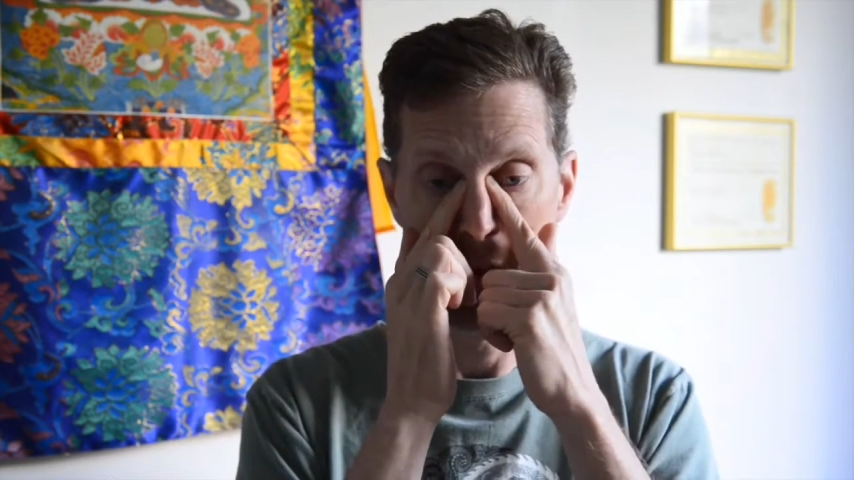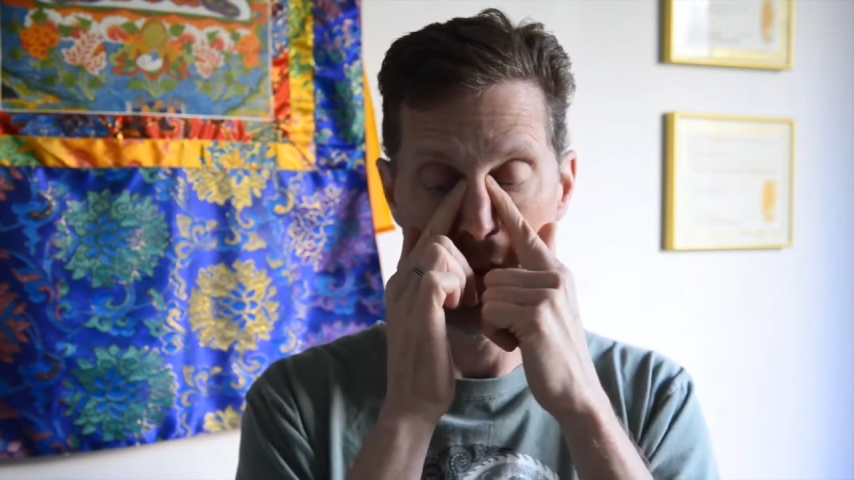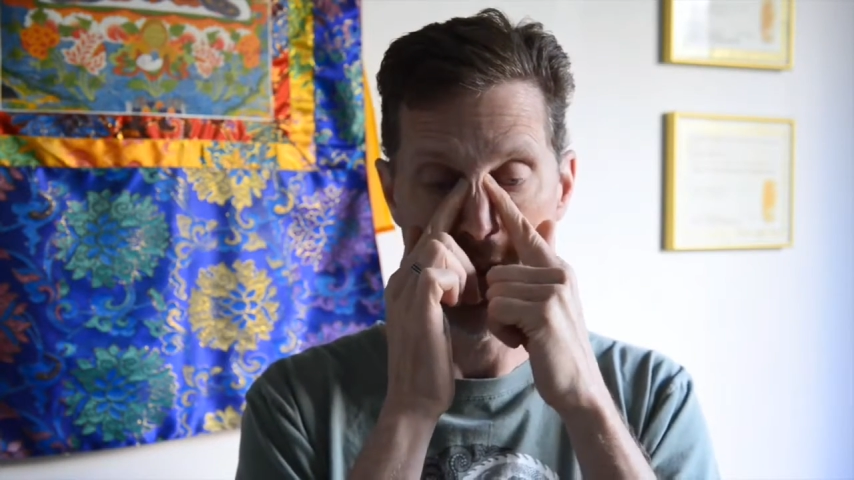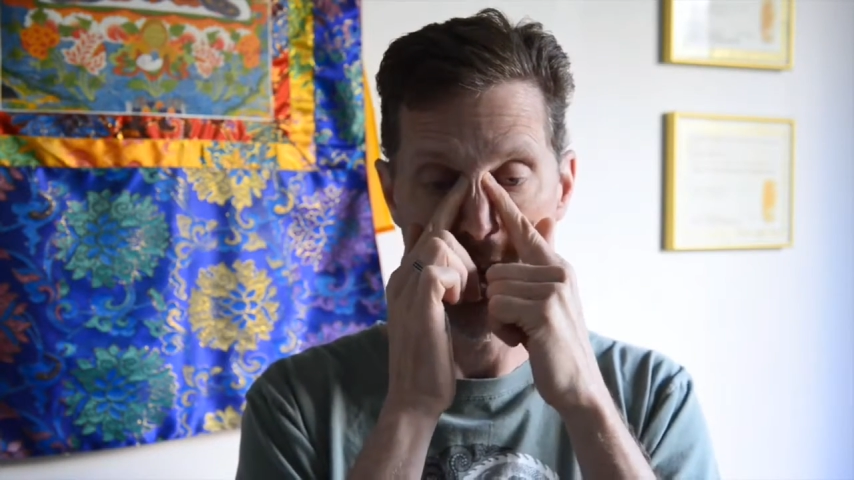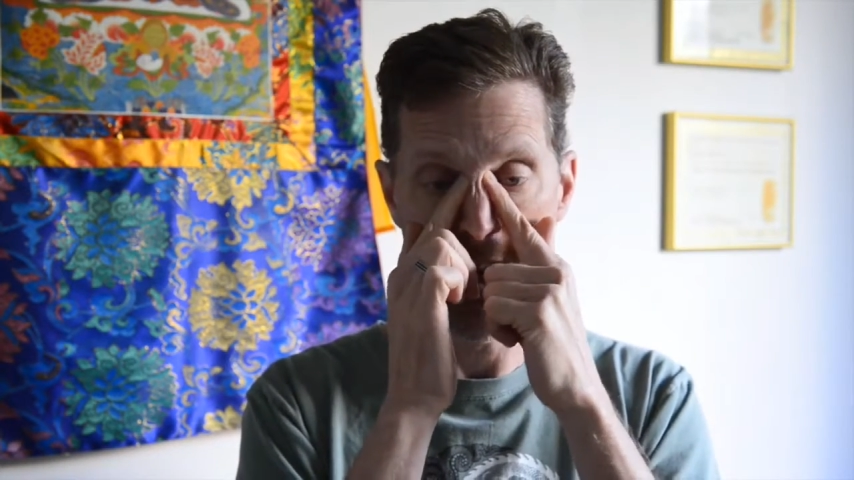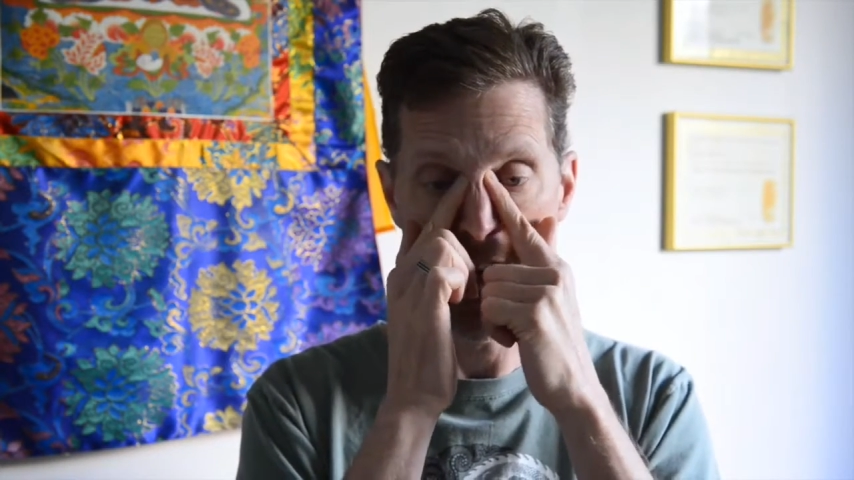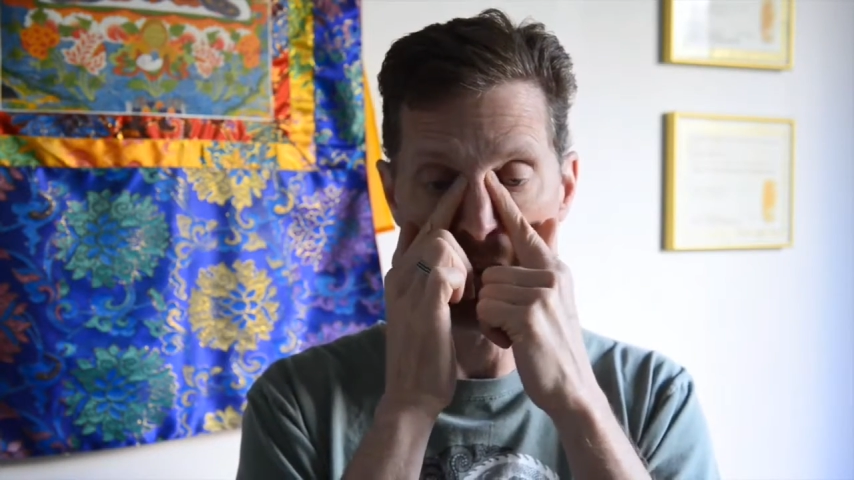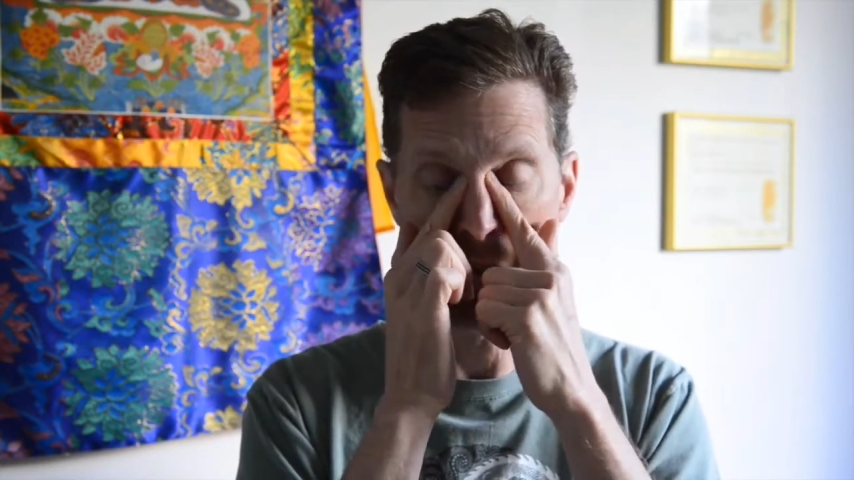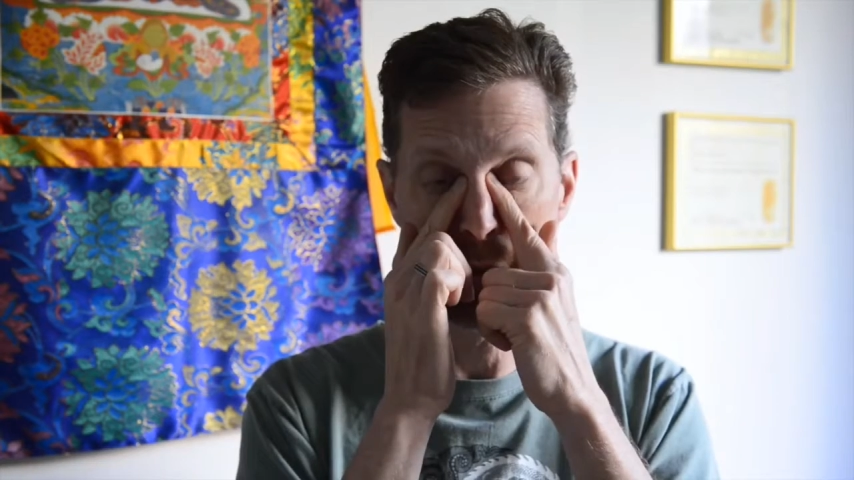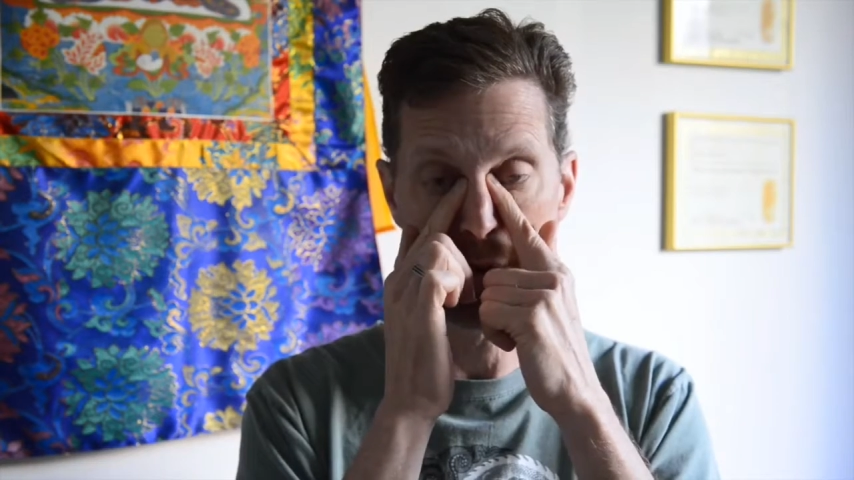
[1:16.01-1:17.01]
And
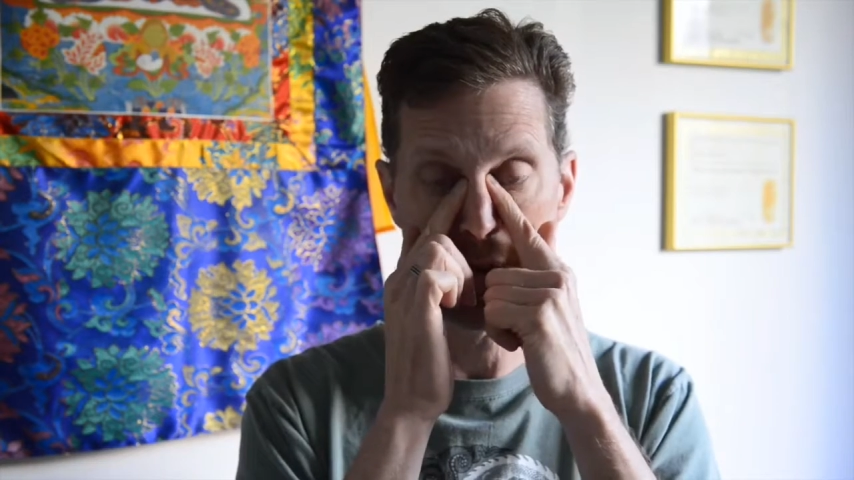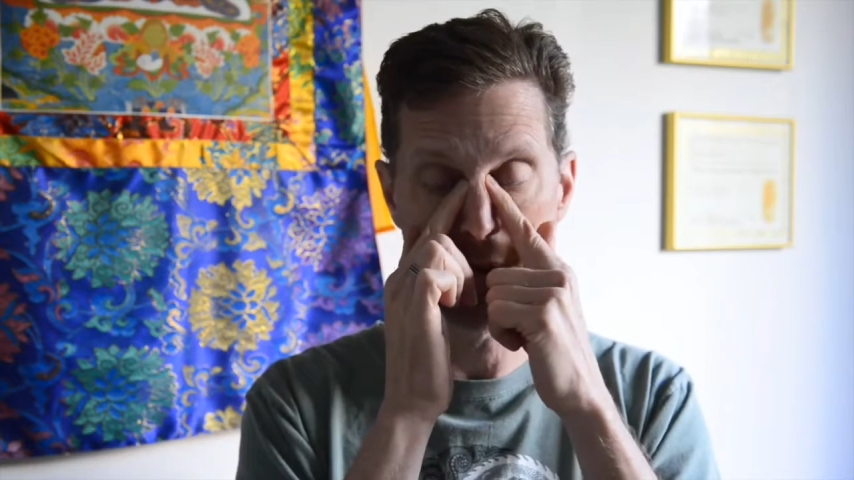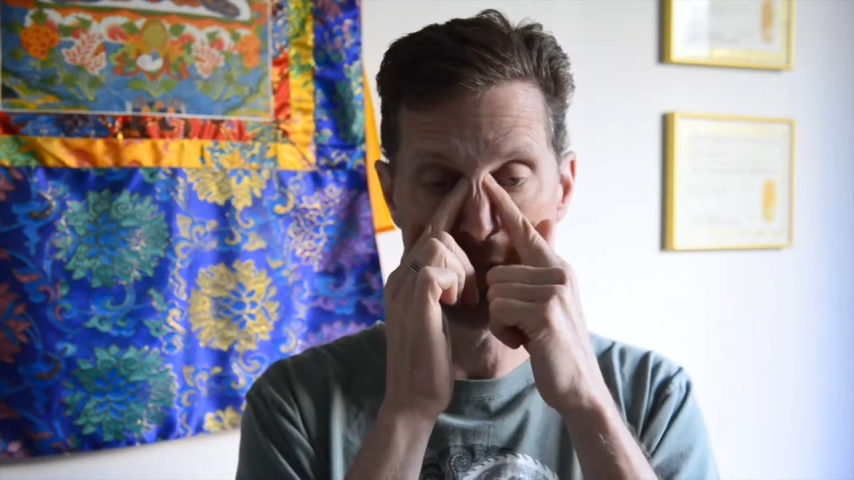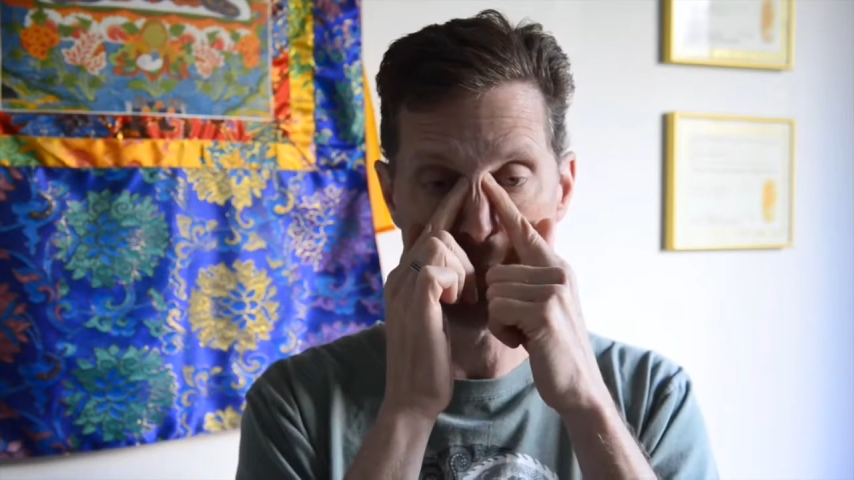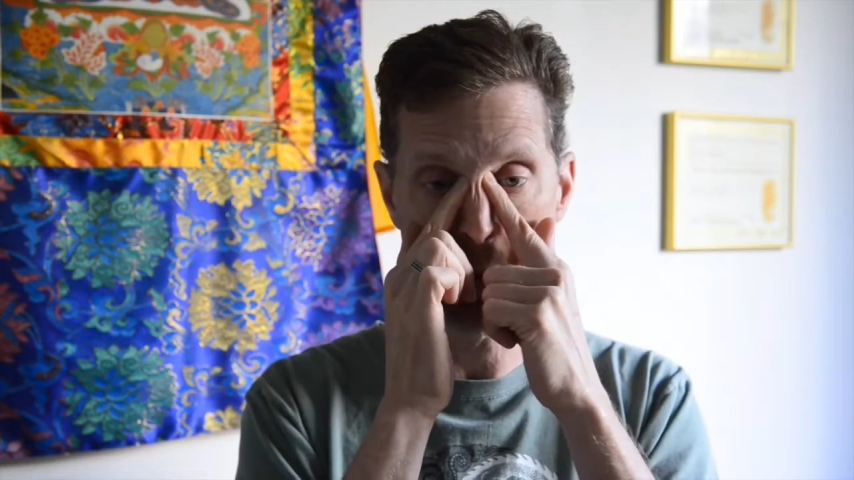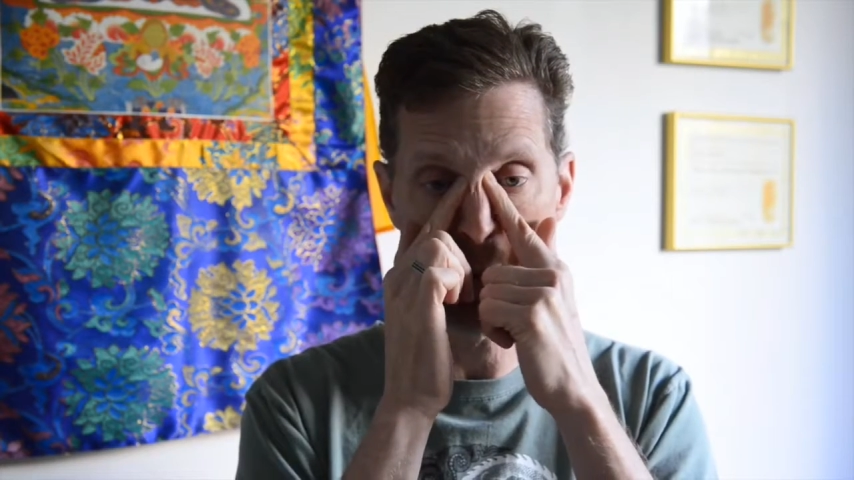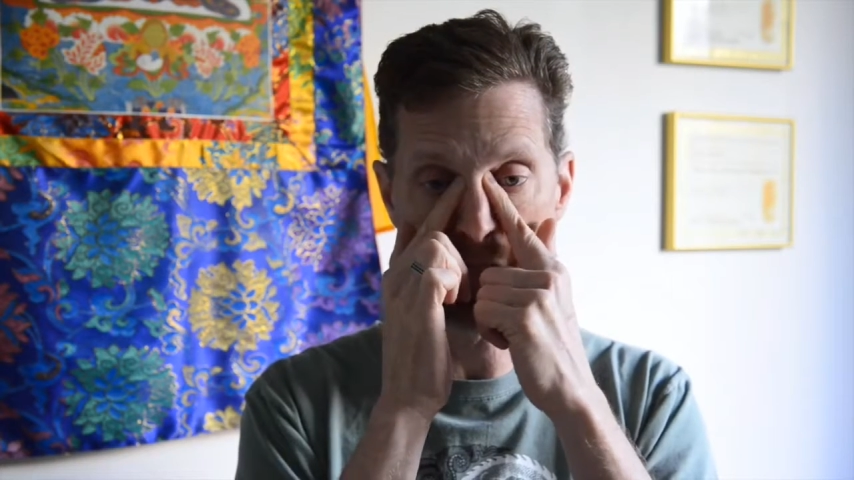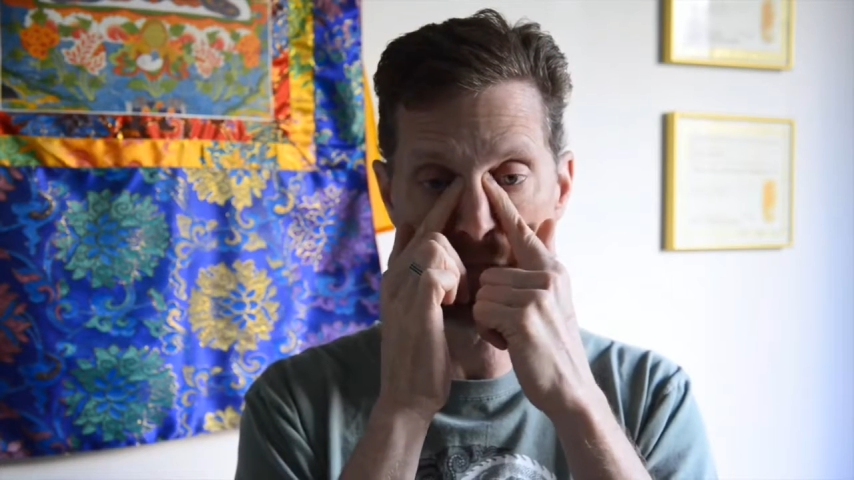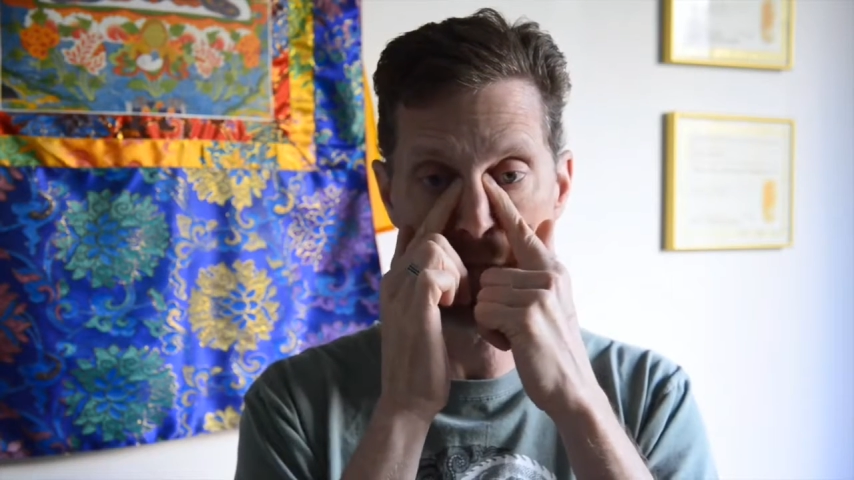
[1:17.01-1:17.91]
as you work on these points,